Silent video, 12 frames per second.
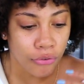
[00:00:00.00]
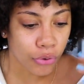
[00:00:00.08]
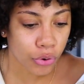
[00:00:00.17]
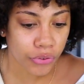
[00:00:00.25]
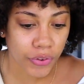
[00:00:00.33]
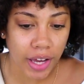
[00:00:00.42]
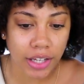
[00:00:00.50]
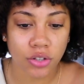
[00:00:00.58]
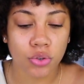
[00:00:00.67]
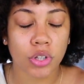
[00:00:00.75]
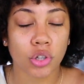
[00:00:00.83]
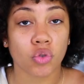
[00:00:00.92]
full face
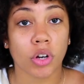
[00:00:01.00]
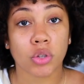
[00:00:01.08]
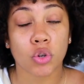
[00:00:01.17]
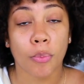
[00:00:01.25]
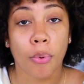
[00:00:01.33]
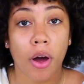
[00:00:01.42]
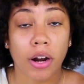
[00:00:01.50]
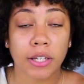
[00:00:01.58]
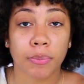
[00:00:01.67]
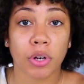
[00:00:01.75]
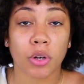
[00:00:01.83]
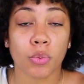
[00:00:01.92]
using drugstore products,
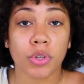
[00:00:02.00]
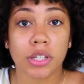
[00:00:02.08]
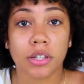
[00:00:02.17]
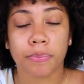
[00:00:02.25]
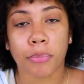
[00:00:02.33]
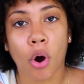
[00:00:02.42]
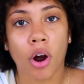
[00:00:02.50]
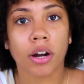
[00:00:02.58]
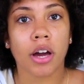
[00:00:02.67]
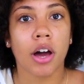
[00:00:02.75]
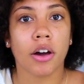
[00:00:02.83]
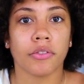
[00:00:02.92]
but it was
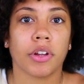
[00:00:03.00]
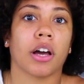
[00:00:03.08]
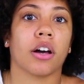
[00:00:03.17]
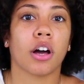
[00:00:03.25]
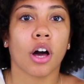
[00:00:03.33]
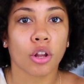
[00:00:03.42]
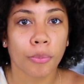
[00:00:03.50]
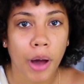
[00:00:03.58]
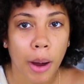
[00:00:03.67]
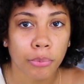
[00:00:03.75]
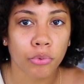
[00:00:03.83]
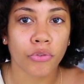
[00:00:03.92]
part of like a
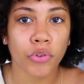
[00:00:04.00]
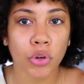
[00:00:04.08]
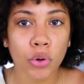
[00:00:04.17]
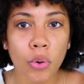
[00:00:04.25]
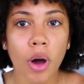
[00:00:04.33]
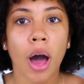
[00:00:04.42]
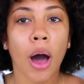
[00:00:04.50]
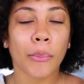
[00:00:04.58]
ColourPop review.